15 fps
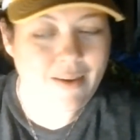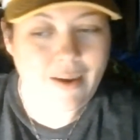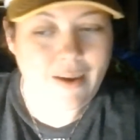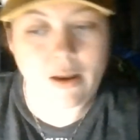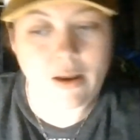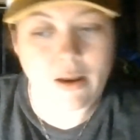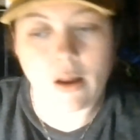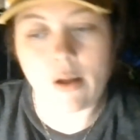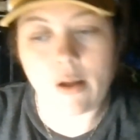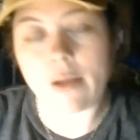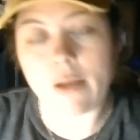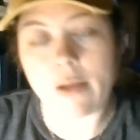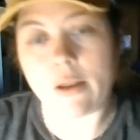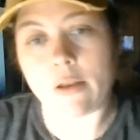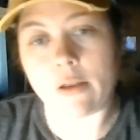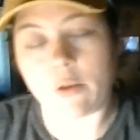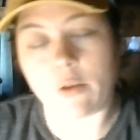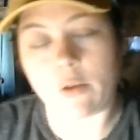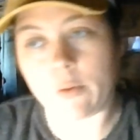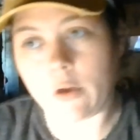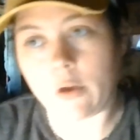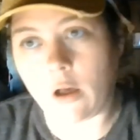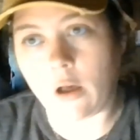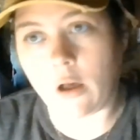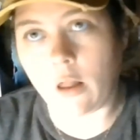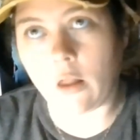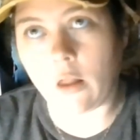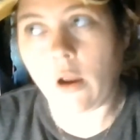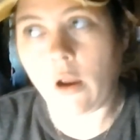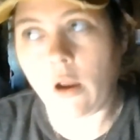and it don't got nothing to do with
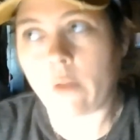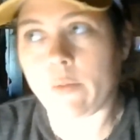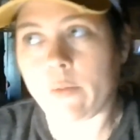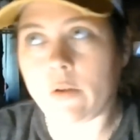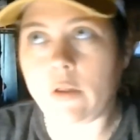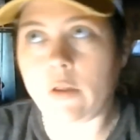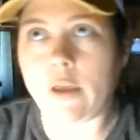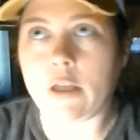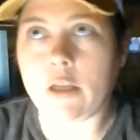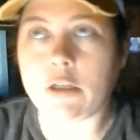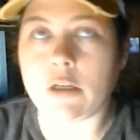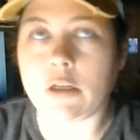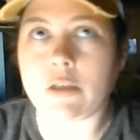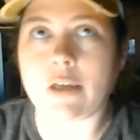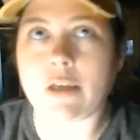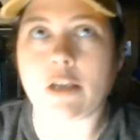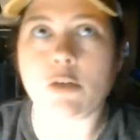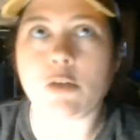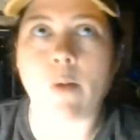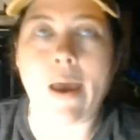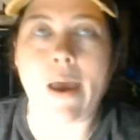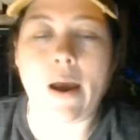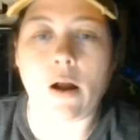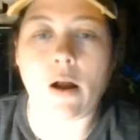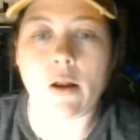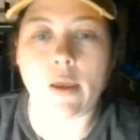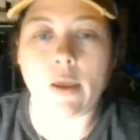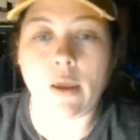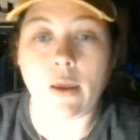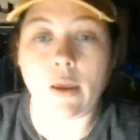color, religion,
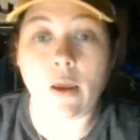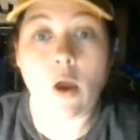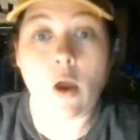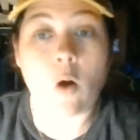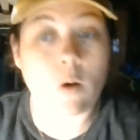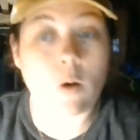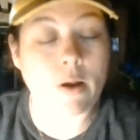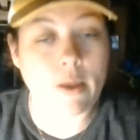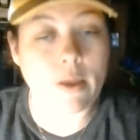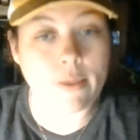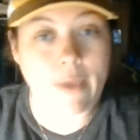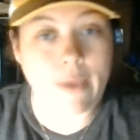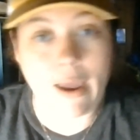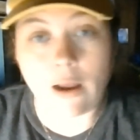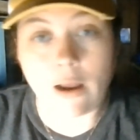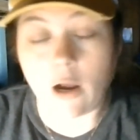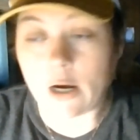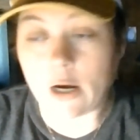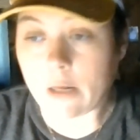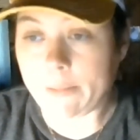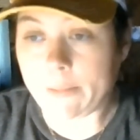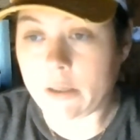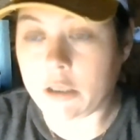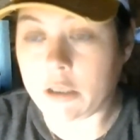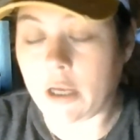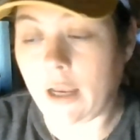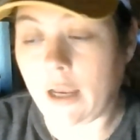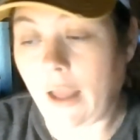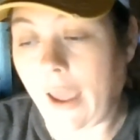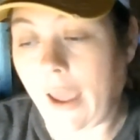sexuality, or any of that garbage,
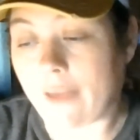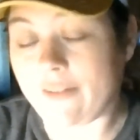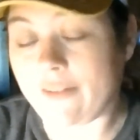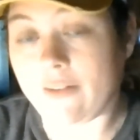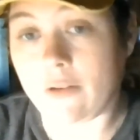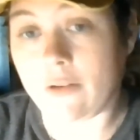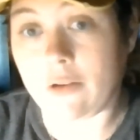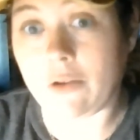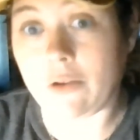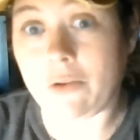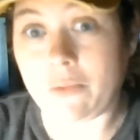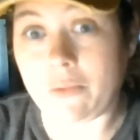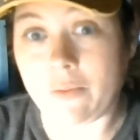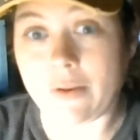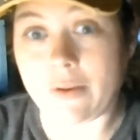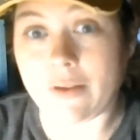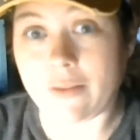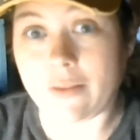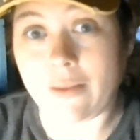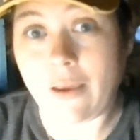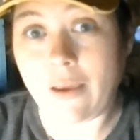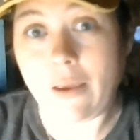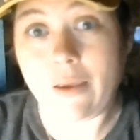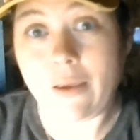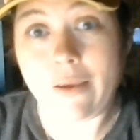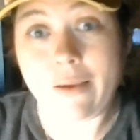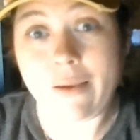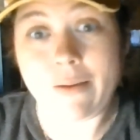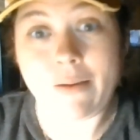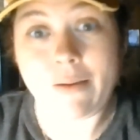it has to do with
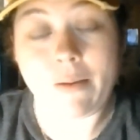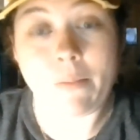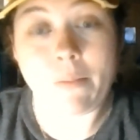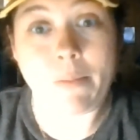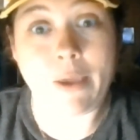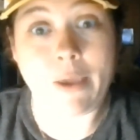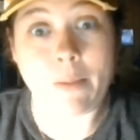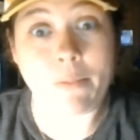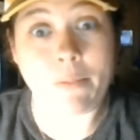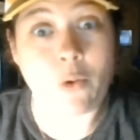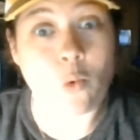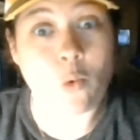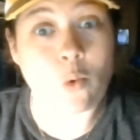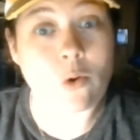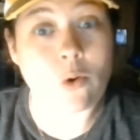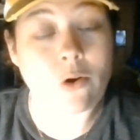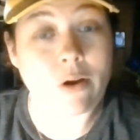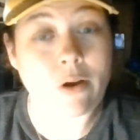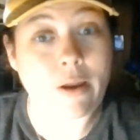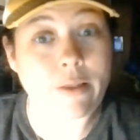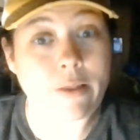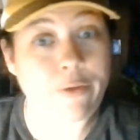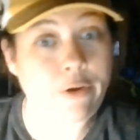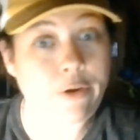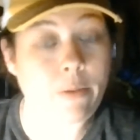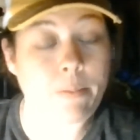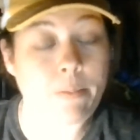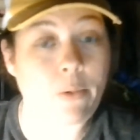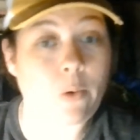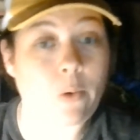being poor,
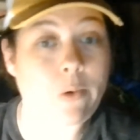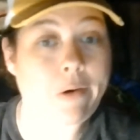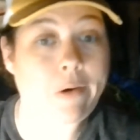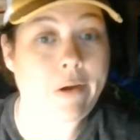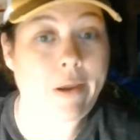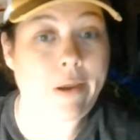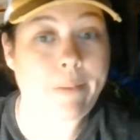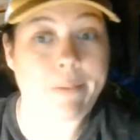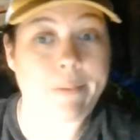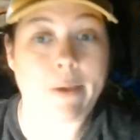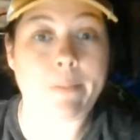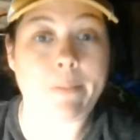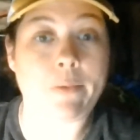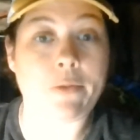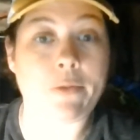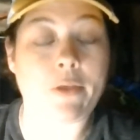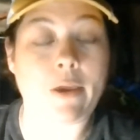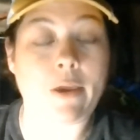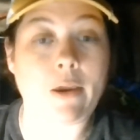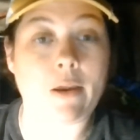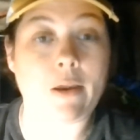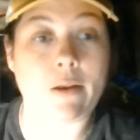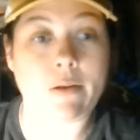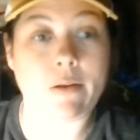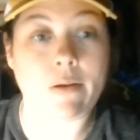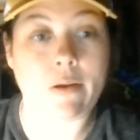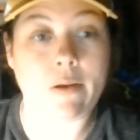looking poor, and people thinking,